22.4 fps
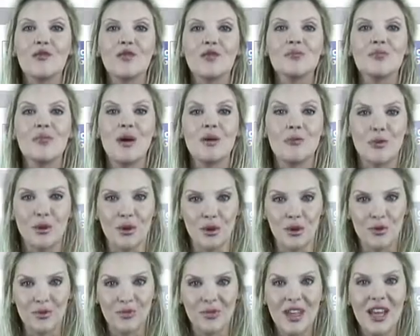
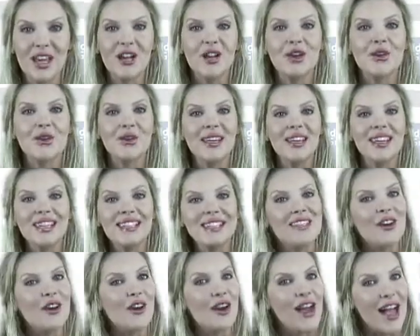remember,
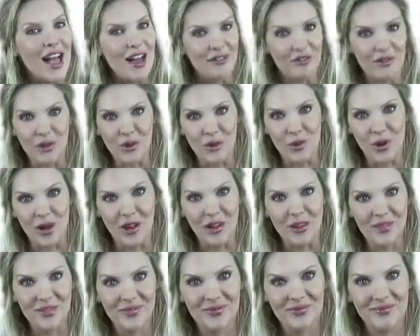Greeks are
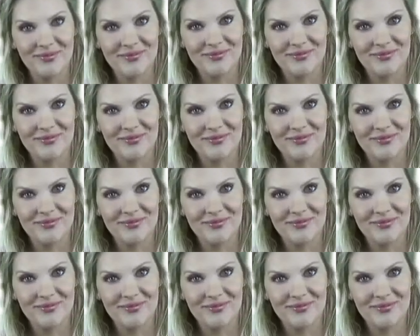everywhere.